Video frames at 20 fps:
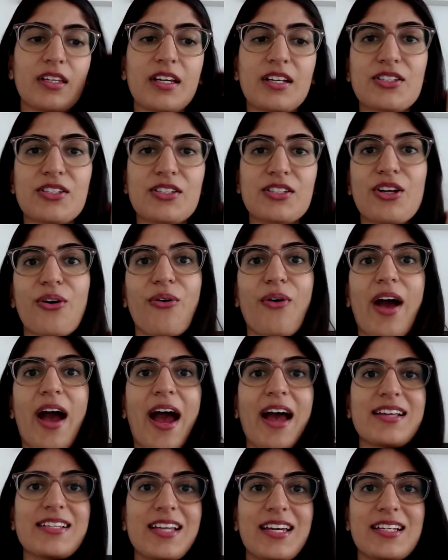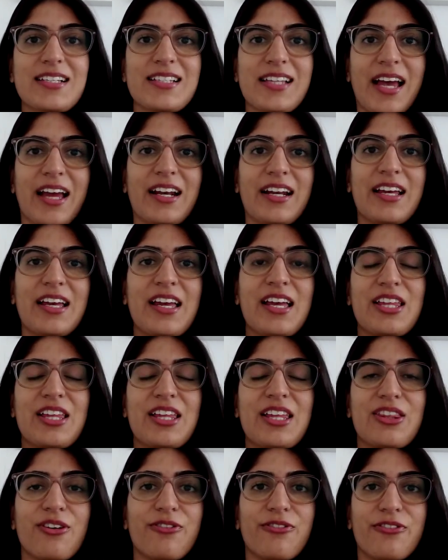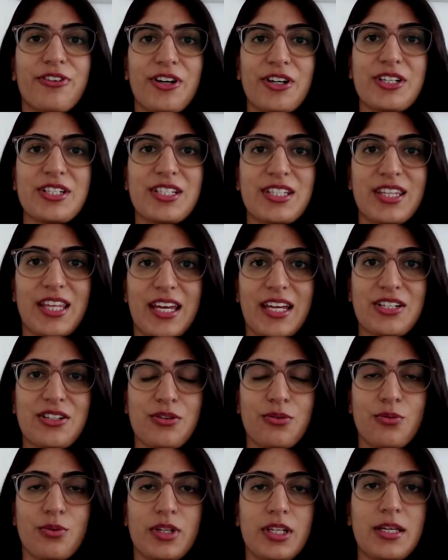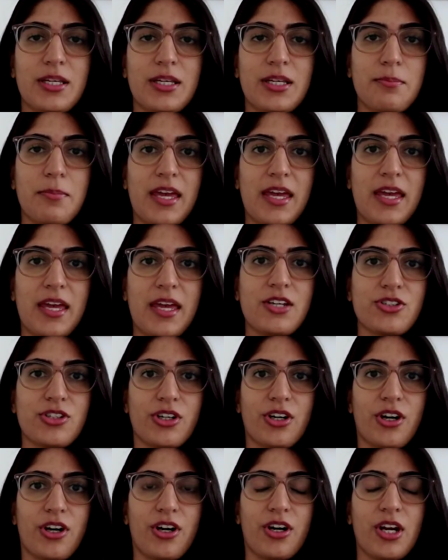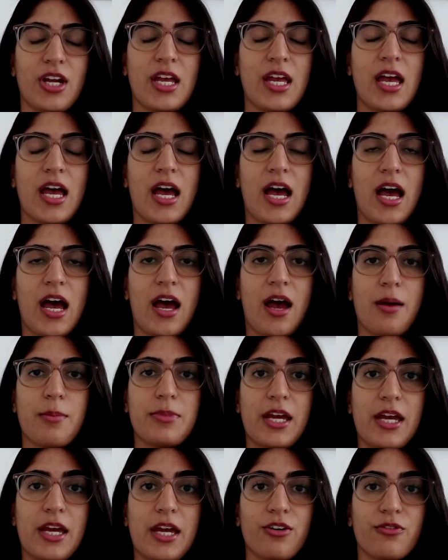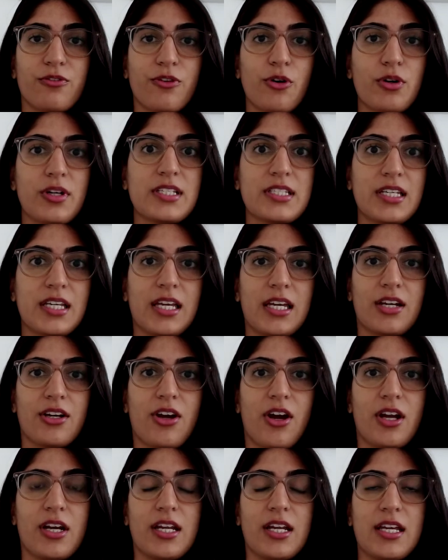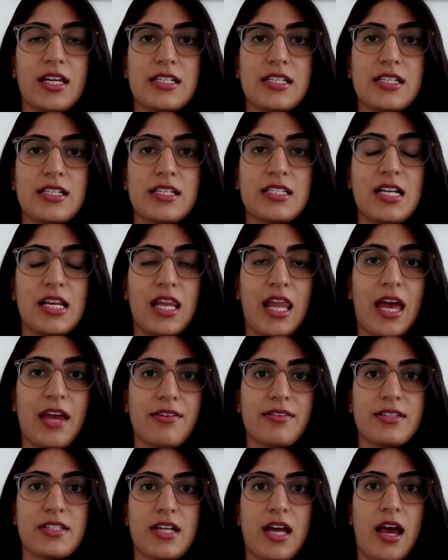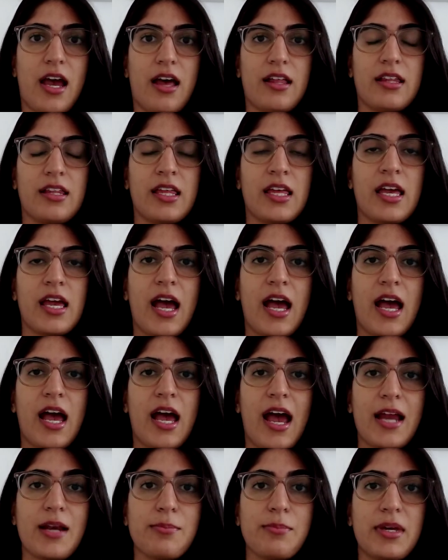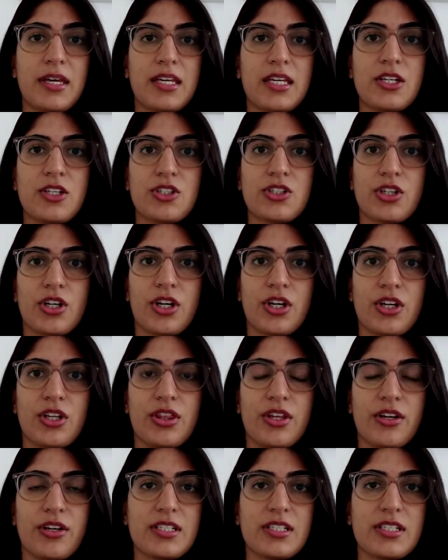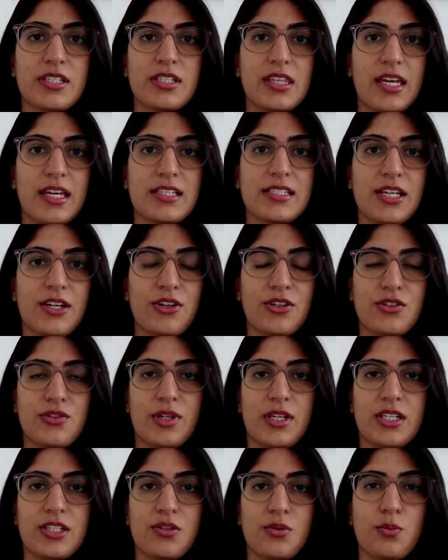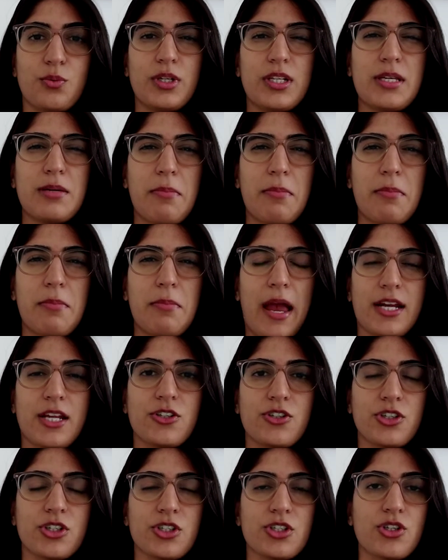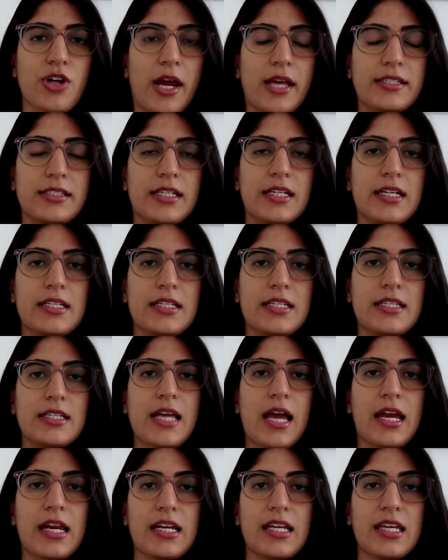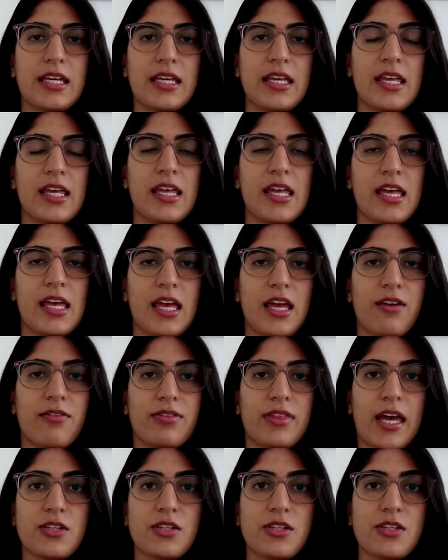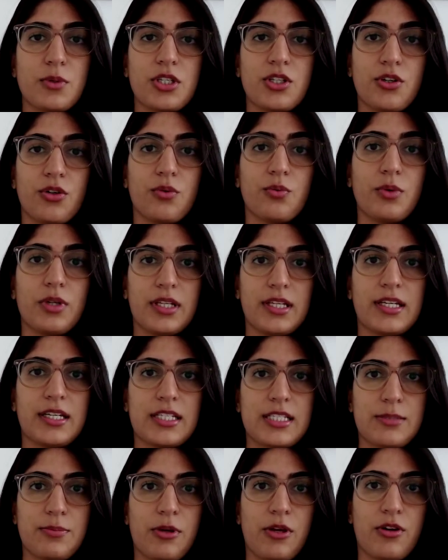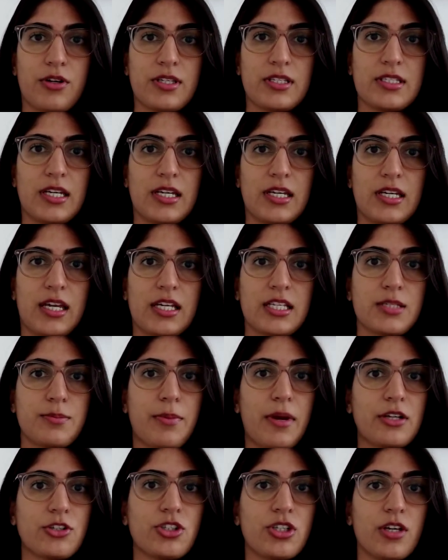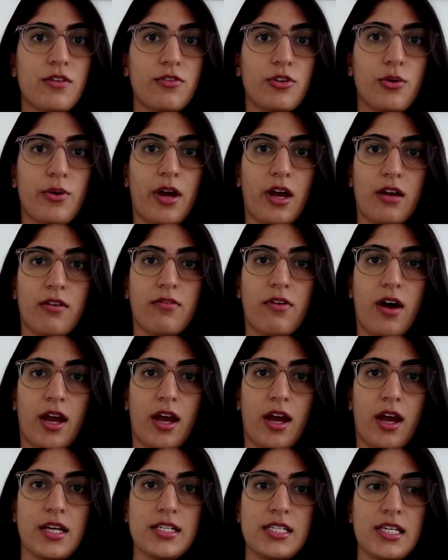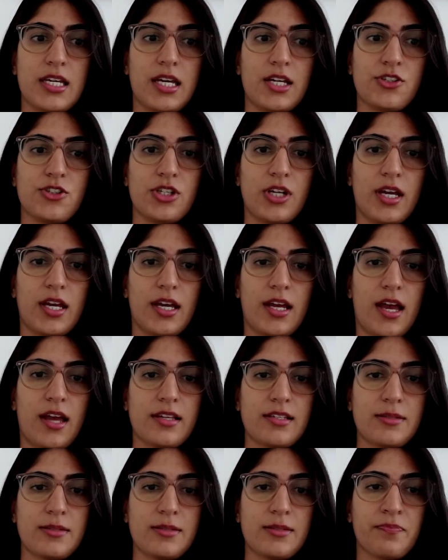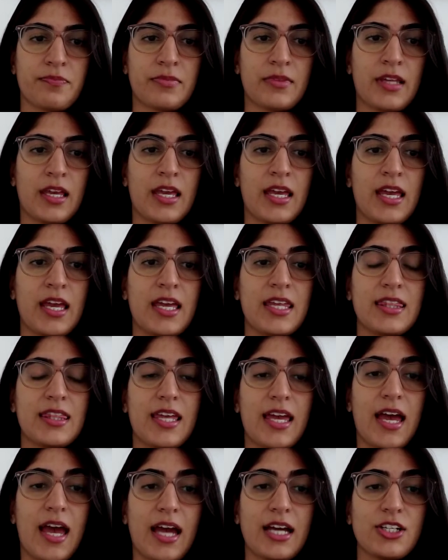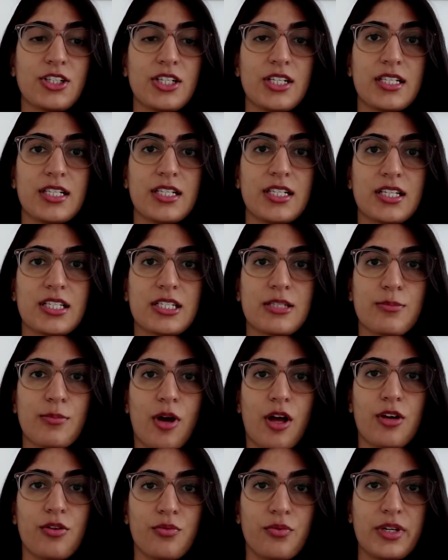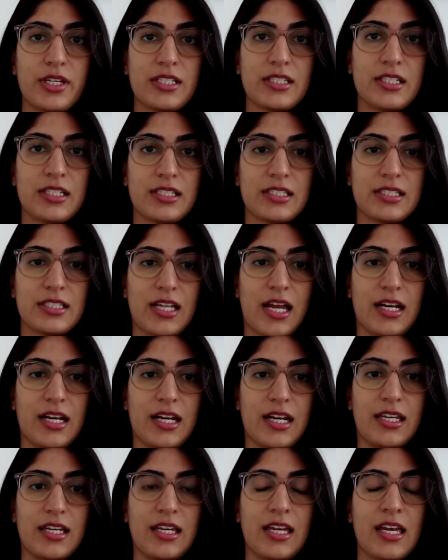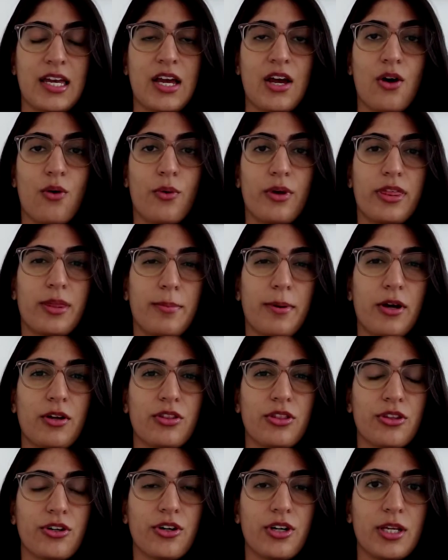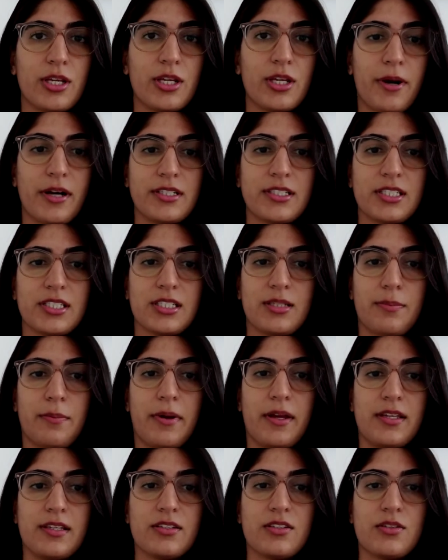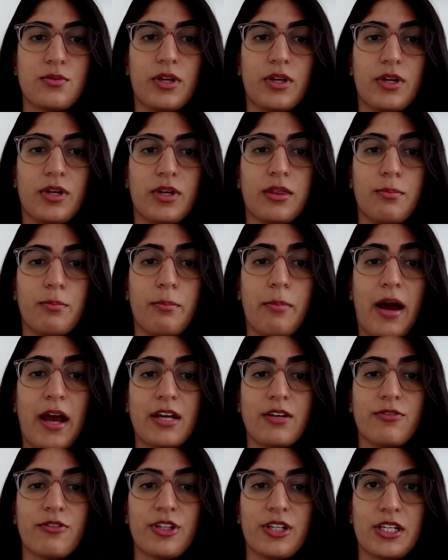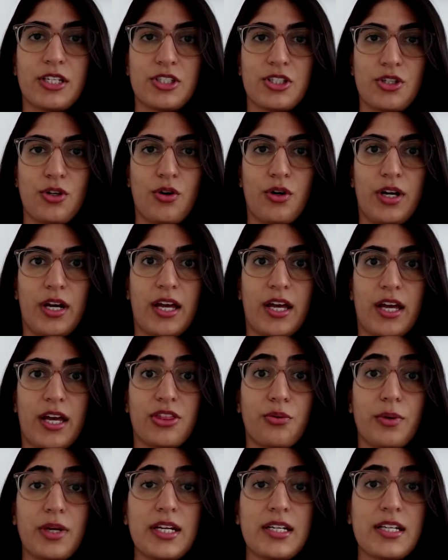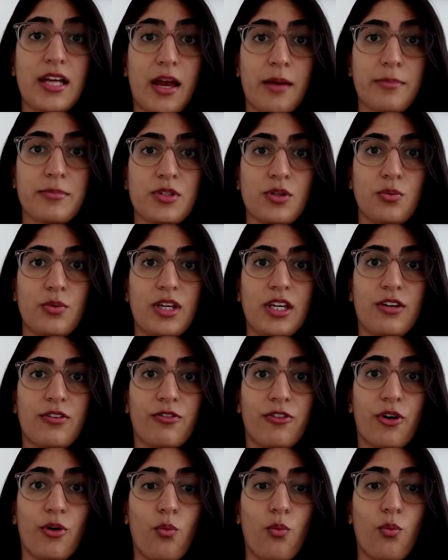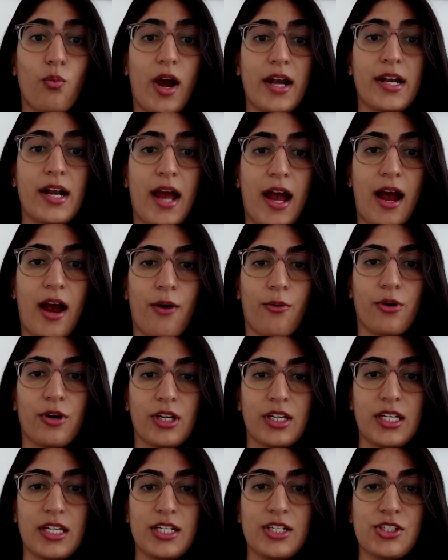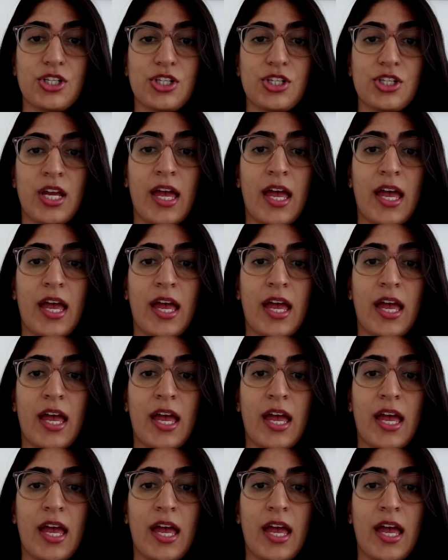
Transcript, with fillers: So, as I said, the first thing to really make sure um, that you're focusing in on is lifestyle and making sure there's things that you're doing to really manage your stress and anxiety if that's what you're really experiencing, especially if you have high DHEAS. They actually did a small recent study with about 30 participants with mindfulness yoga three times a week for one hour each